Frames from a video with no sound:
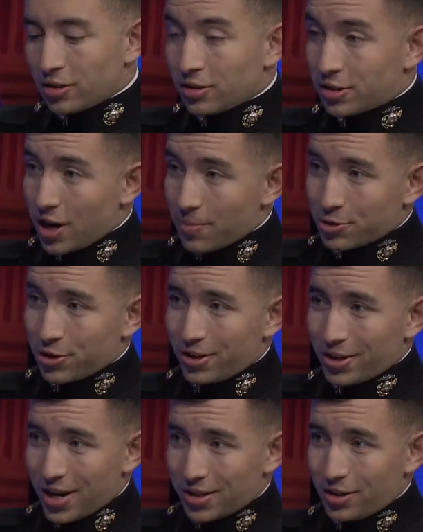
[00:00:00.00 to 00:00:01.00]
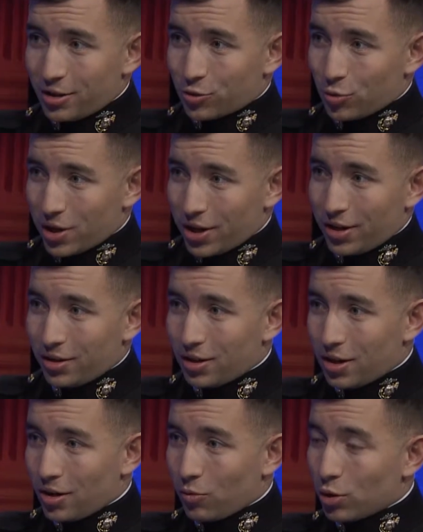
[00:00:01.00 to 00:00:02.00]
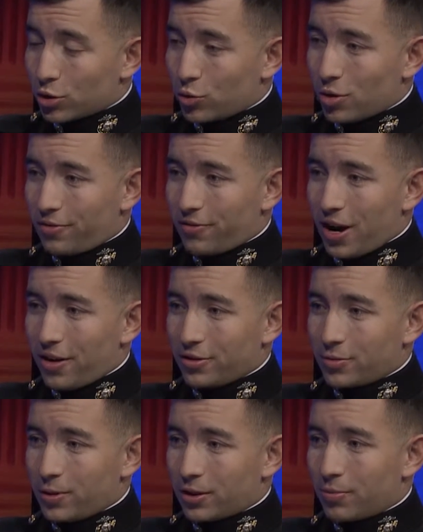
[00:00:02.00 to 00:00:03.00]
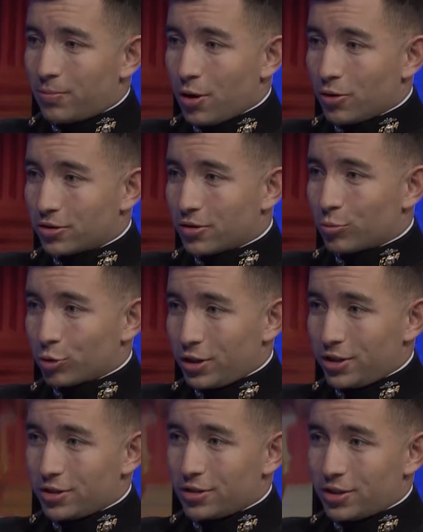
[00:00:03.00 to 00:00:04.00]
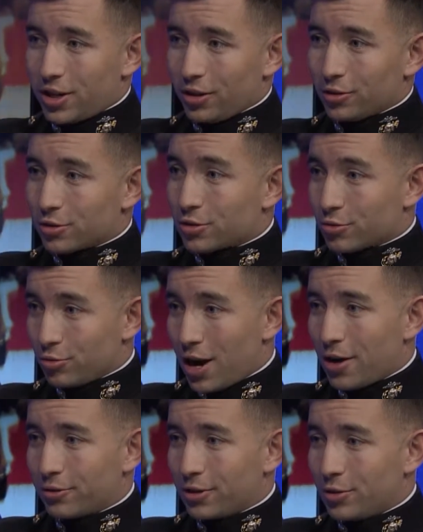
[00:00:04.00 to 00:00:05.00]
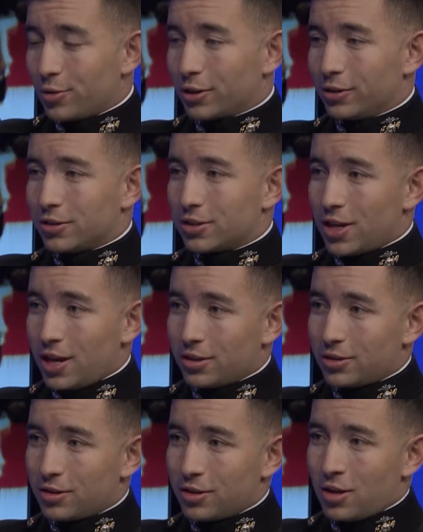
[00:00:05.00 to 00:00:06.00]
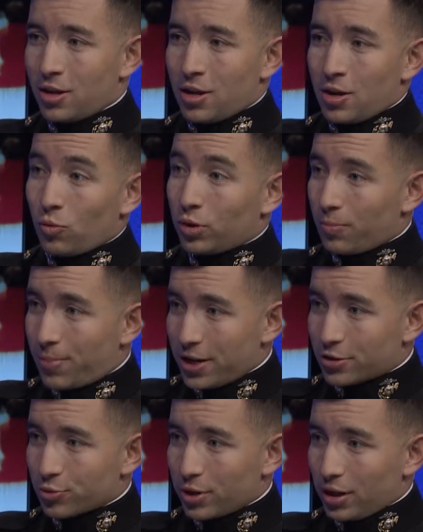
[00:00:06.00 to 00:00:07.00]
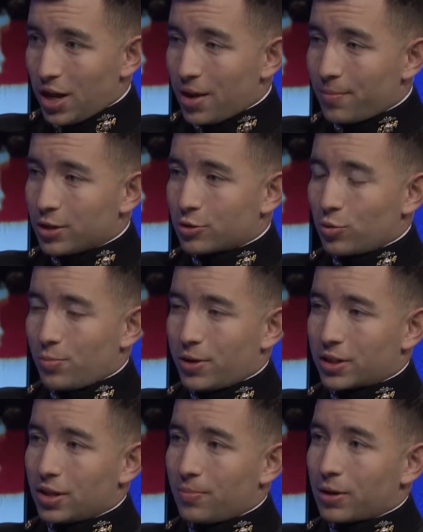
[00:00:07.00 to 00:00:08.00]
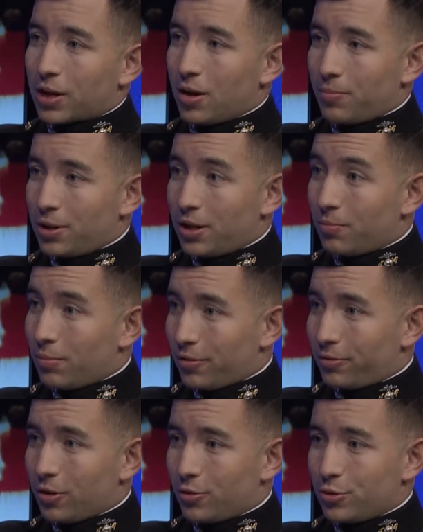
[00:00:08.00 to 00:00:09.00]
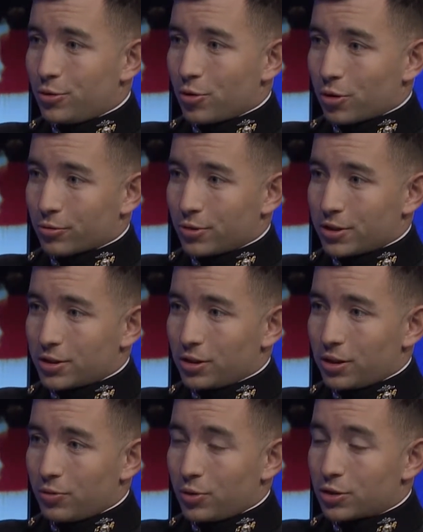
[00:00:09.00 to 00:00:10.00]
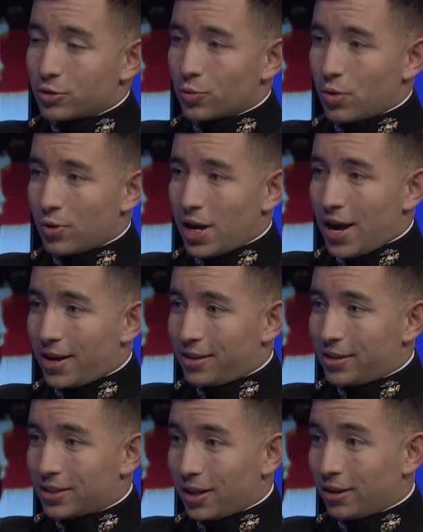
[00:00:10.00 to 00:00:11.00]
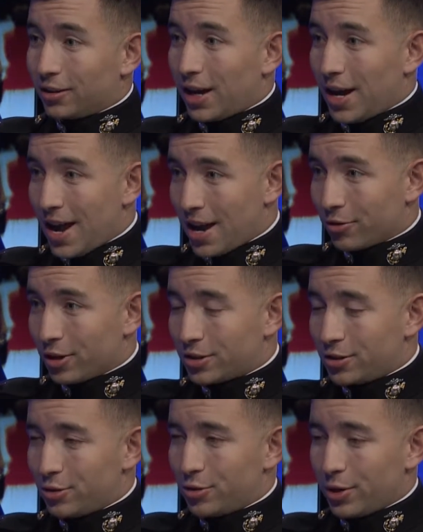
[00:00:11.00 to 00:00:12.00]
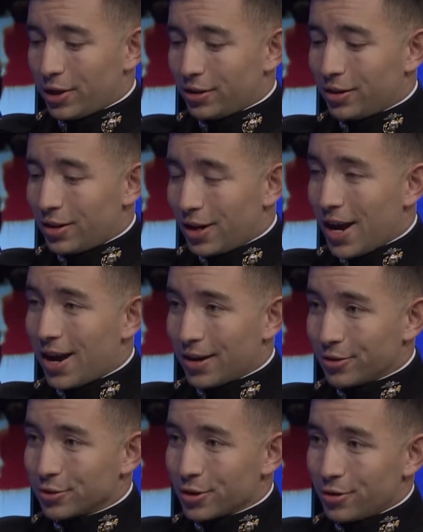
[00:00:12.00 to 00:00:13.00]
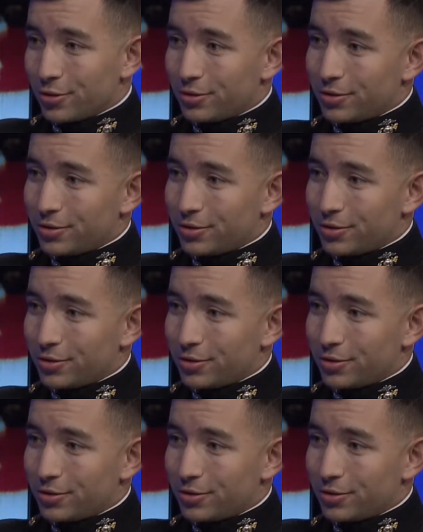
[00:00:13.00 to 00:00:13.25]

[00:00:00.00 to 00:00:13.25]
inception in 1920, 125 has been composed of Marines and sailors throughout the New England states. With the base realignments, we picked up a company in Buffalo, New York recently, which is when we added the title Niagara to New England and Niagara Zone.